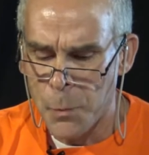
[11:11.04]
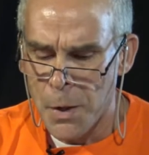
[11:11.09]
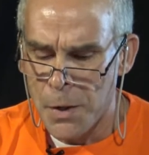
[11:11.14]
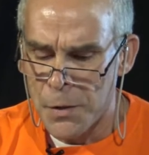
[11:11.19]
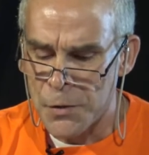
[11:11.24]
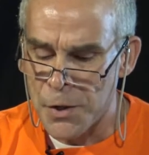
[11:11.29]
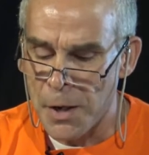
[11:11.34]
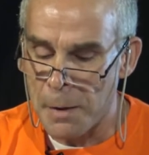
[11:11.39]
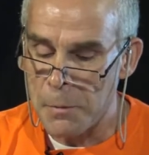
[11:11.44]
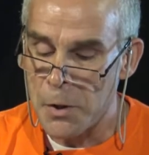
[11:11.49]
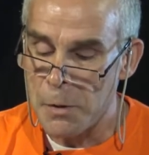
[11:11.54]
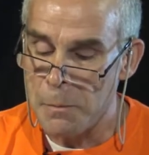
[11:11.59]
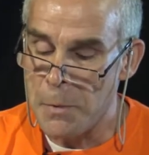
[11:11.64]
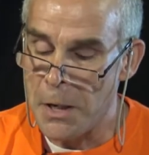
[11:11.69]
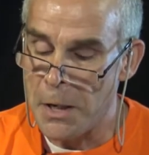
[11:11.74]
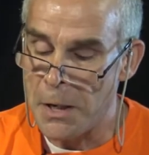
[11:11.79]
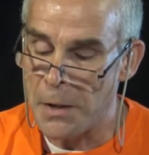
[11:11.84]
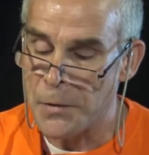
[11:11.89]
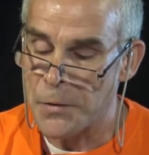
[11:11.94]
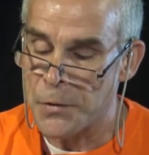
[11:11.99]
Summon to
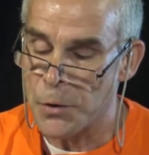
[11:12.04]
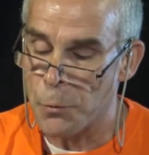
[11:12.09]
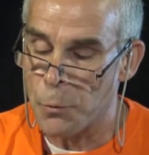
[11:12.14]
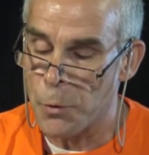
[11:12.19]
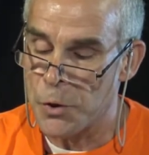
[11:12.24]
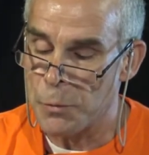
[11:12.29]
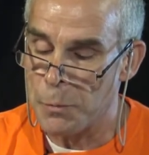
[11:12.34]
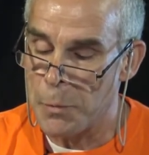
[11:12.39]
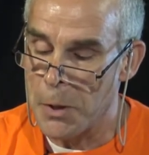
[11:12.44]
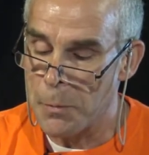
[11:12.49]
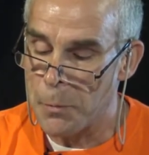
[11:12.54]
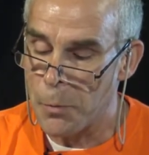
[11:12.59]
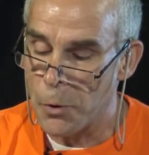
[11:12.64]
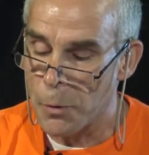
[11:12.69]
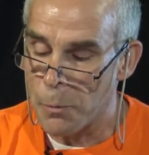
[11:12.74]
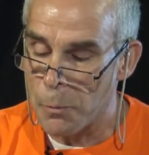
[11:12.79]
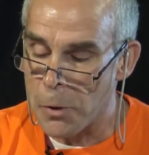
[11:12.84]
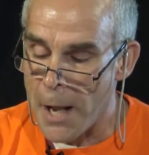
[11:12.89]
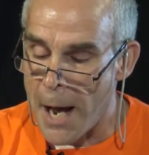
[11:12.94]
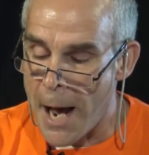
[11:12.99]
meetings at which people
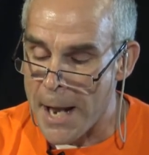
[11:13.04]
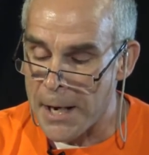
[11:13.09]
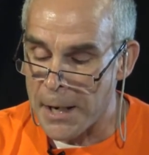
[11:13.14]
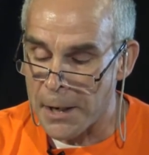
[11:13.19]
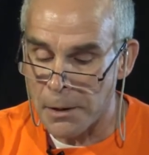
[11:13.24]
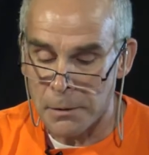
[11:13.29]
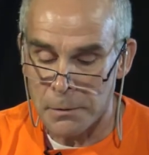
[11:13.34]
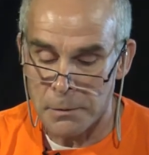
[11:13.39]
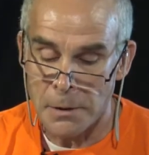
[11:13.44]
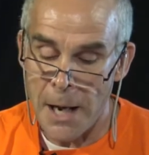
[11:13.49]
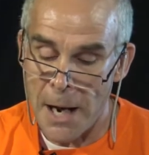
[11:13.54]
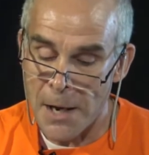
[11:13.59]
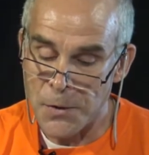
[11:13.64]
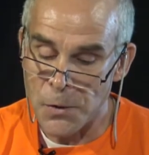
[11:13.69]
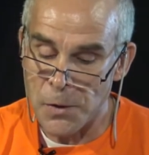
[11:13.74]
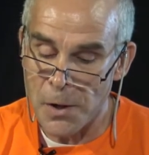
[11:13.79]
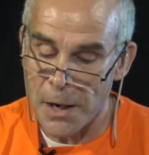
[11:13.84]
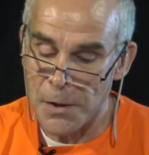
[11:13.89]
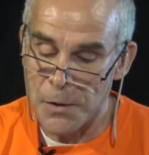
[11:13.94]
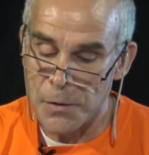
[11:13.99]
are plaiting
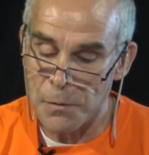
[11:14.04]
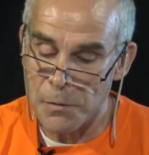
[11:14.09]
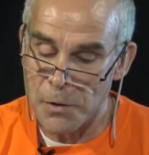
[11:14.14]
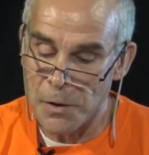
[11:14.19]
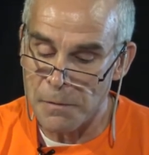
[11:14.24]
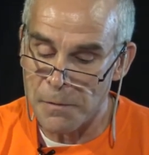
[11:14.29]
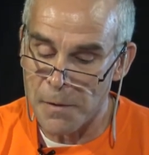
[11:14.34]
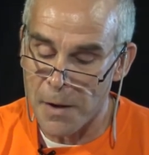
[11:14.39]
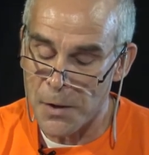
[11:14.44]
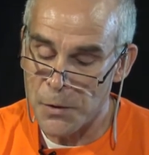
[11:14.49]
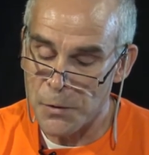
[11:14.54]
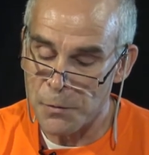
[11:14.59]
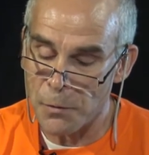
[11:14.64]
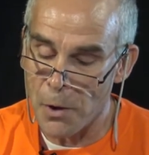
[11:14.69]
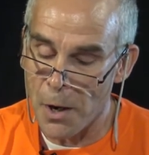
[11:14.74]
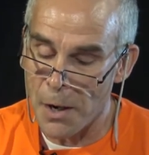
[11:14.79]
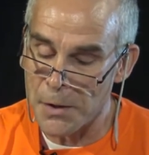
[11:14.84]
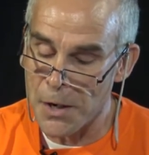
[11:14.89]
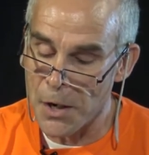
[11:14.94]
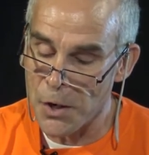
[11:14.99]
last lines of defense for
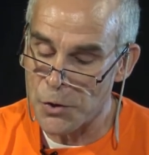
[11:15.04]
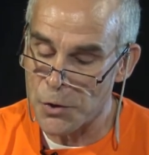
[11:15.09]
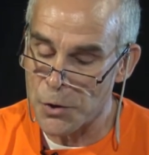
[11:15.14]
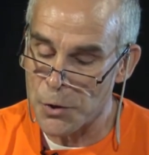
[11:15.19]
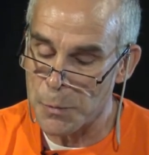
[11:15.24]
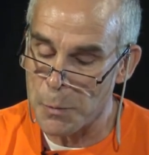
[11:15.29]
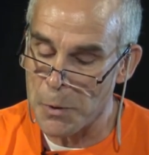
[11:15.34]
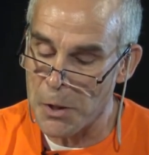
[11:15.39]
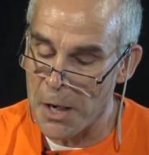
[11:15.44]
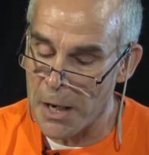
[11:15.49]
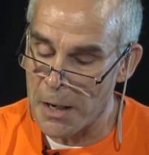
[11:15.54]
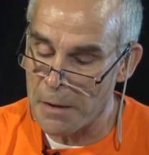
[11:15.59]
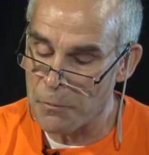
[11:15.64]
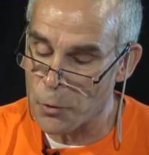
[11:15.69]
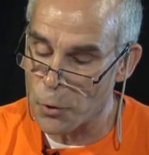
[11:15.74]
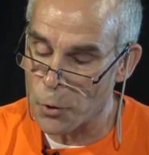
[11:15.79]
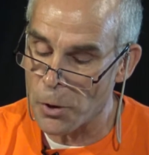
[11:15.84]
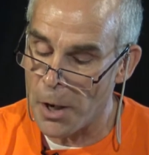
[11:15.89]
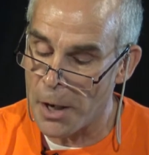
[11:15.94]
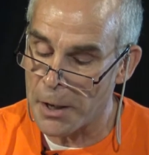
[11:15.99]
audacious
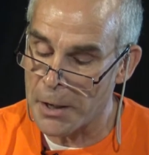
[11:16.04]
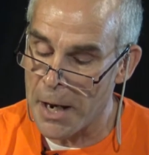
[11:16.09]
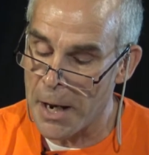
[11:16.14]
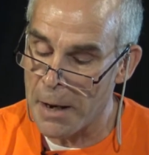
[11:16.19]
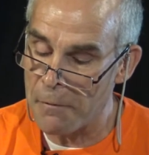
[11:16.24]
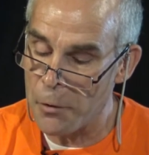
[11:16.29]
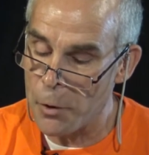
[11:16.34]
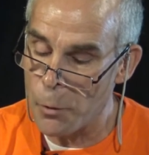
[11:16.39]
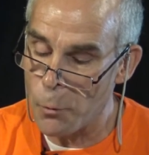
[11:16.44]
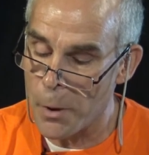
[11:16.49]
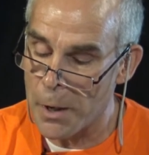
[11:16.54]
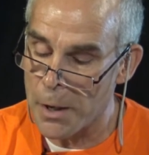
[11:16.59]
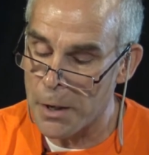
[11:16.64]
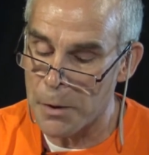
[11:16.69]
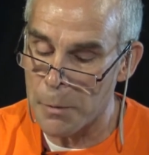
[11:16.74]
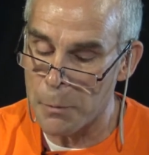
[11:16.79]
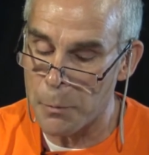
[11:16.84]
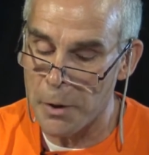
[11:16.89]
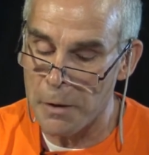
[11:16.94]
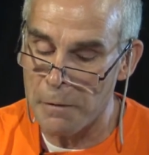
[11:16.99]
behavior along every one of
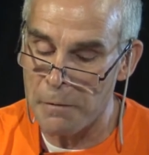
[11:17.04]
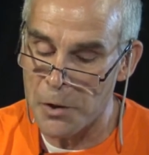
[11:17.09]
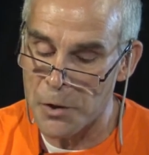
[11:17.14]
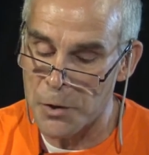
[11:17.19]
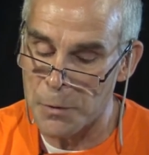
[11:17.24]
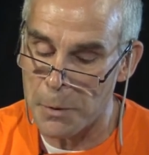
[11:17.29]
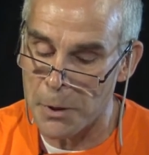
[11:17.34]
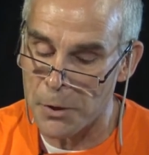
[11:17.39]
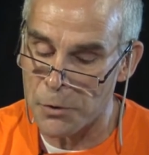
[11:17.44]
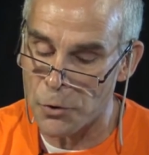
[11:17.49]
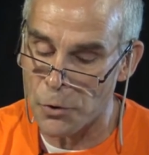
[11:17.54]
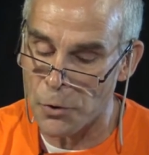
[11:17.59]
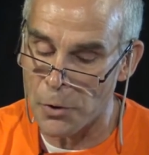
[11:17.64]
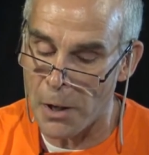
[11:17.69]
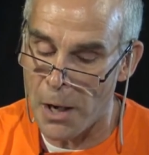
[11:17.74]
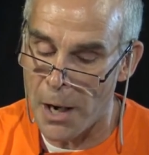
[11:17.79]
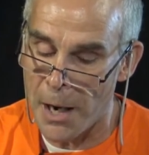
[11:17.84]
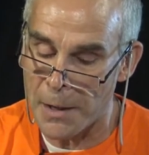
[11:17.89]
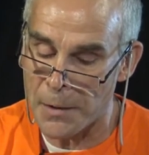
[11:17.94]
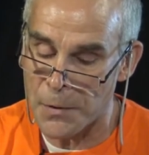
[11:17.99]
the previous pictured
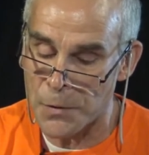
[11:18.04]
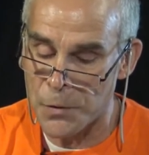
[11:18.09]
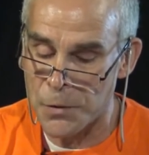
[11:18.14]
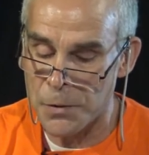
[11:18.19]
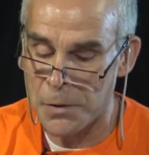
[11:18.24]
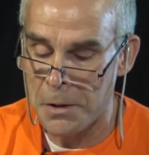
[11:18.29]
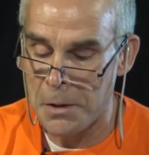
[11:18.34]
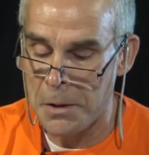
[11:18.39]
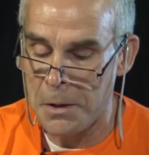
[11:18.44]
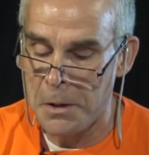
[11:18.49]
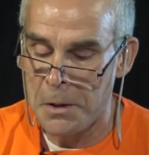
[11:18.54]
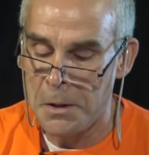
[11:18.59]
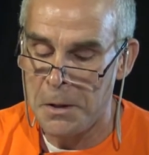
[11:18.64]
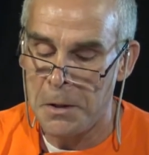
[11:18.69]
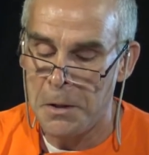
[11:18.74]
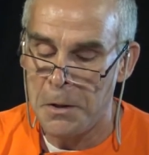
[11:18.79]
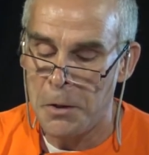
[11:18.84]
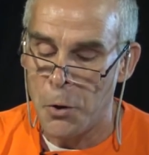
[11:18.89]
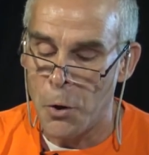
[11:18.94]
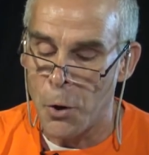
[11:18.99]
lines,
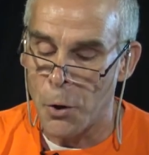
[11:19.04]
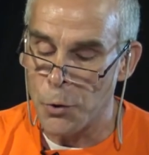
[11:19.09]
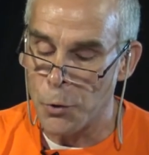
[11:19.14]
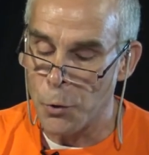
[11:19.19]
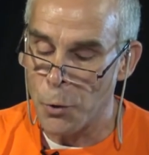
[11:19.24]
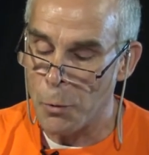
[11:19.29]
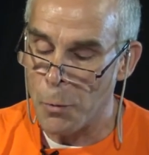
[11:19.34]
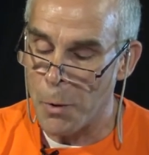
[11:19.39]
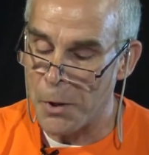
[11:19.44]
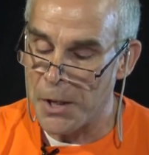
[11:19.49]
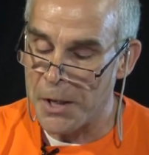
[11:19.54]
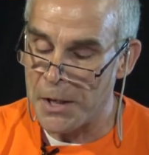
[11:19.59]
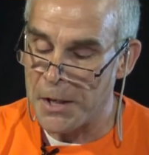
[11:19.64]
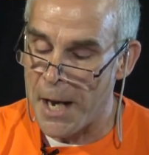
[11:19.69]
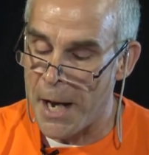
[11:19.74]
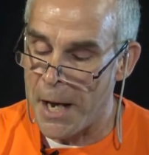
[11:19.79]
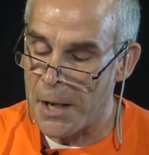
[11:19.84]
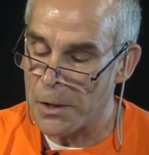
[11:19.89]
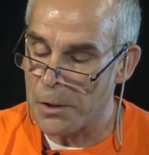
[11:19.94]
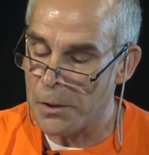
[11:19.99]
or doing what they
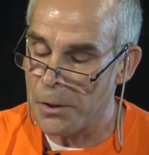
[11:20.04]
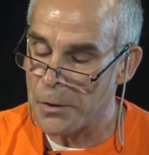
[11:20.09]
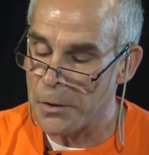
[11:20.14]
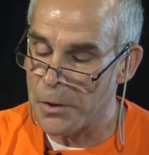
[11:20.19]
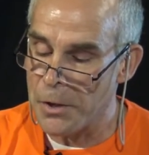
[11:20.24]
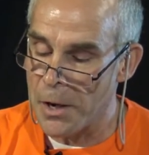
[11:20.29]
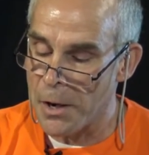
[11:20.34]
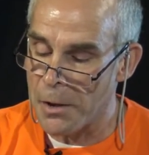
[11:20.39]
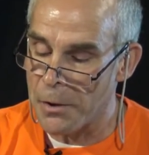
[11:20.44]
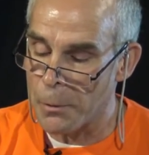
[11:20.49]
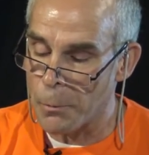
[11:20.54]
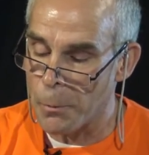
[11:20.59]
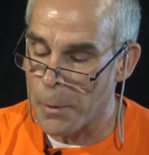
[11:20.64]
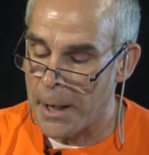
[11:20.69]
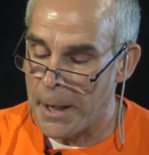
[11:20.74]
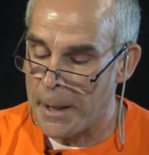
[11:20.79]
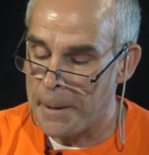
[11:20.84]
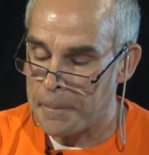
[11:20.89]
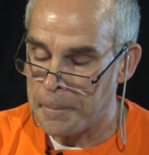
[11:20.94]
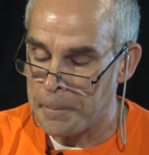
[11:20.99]
can to look the other
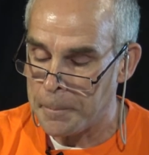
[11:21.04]
way.